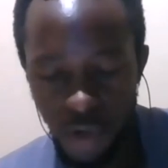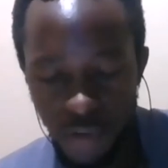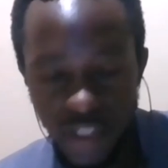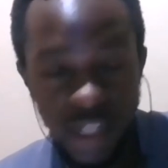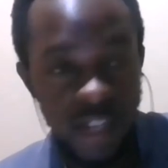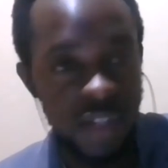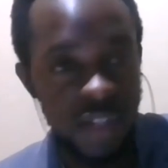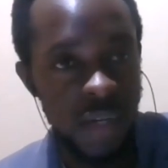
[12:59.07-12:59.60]

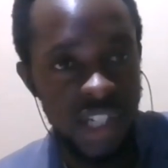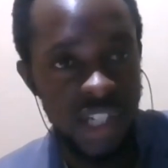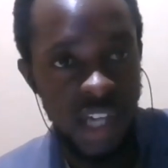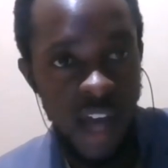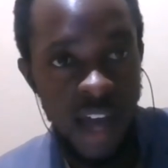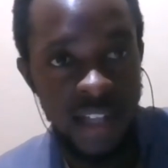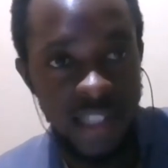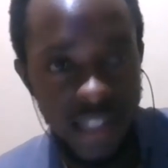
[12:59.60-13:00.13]
involved in a
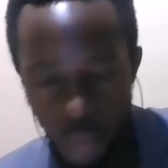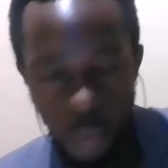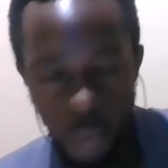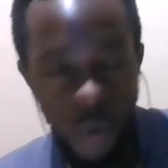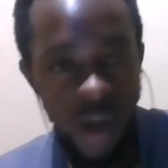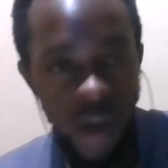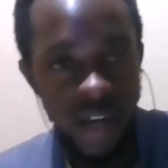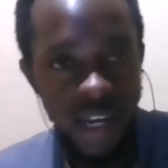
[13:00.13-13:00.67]
tragic
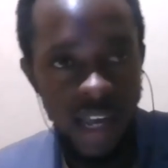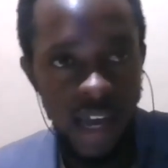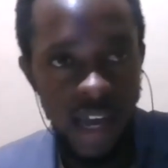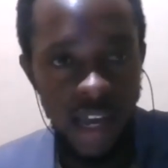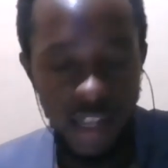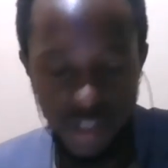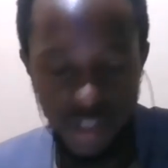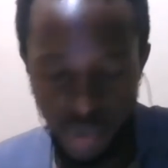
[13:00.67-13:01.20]
accident
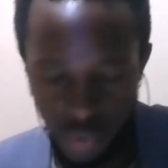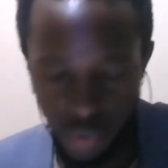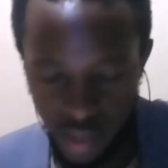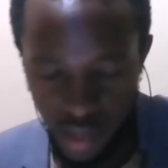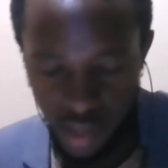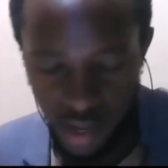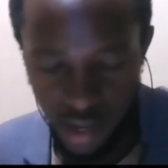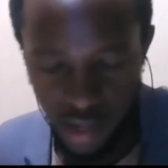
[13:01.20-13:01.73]

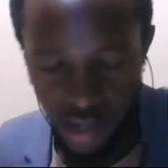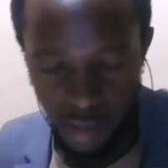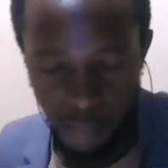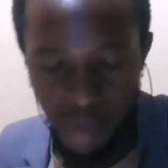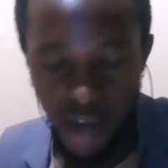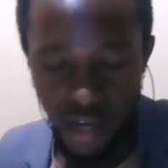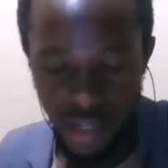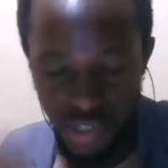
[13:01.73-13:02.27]
one year
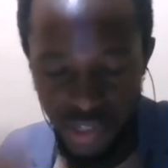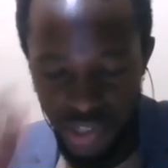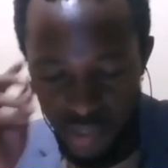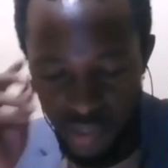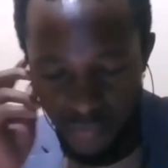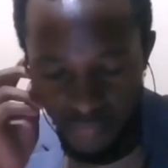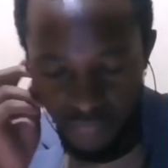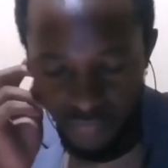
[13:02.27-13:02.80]
into their
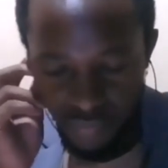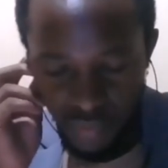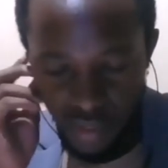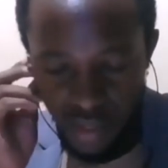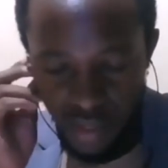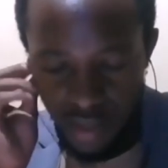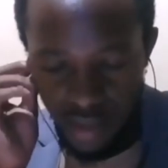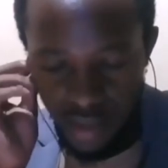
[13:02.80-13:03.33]
marriage.